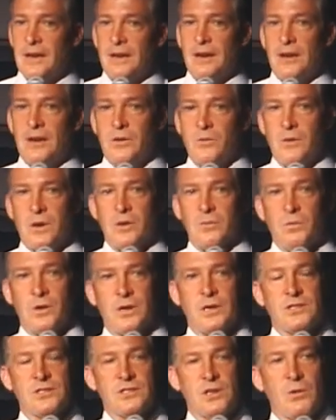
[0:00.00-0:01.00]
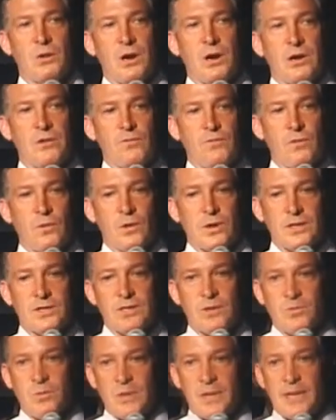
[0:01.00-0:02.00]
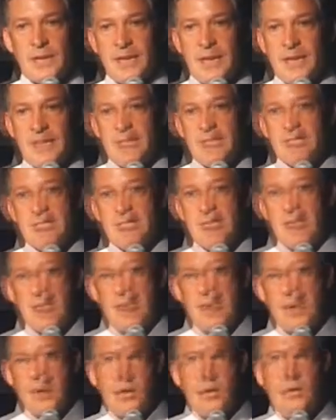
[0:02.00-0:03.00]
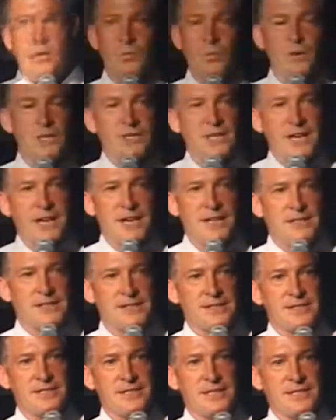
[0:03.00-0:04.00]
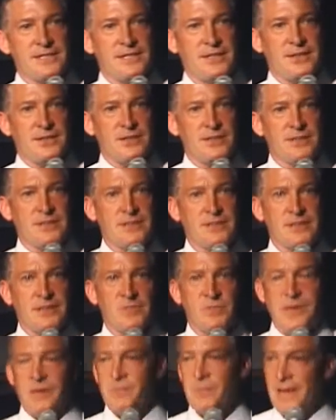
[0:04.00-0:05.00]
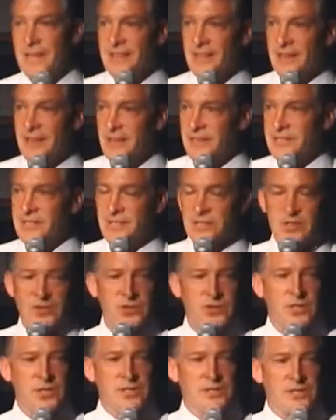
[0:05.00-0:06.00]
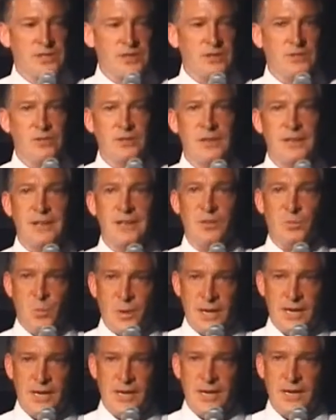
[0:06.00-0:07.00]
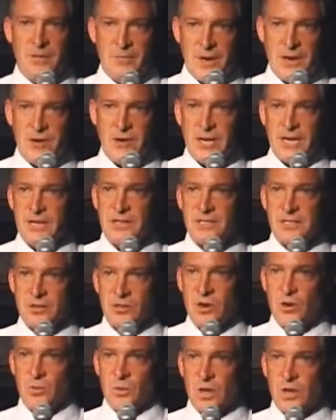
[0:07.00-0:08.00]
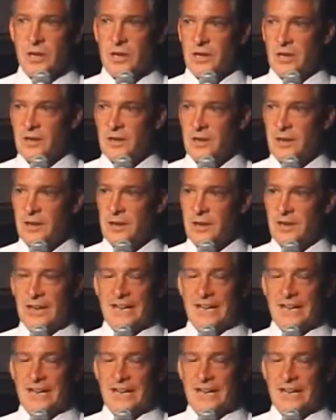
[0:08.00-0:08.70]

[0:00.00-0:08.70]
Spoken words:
are working so hard for. So we're going to get this done. What changed in 6 years? Did we amend the Constitution so we Americans are no longer